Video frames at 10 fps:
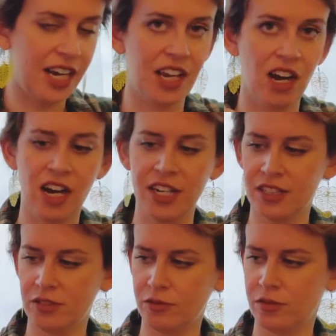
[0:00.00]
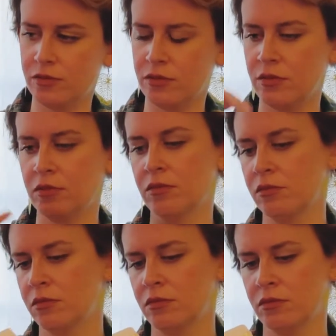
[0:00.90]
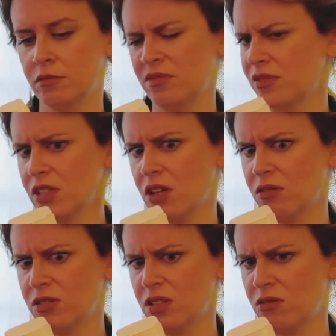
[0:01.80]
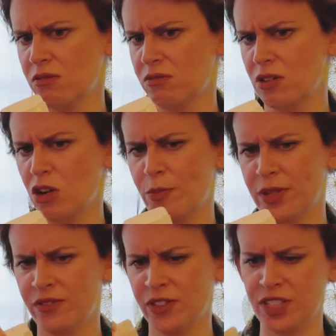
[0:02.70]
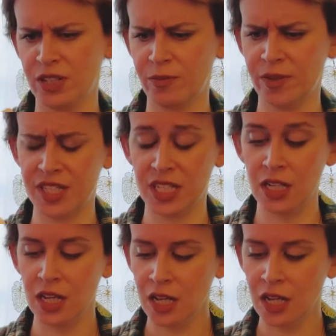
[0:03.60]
got is also open for some reason.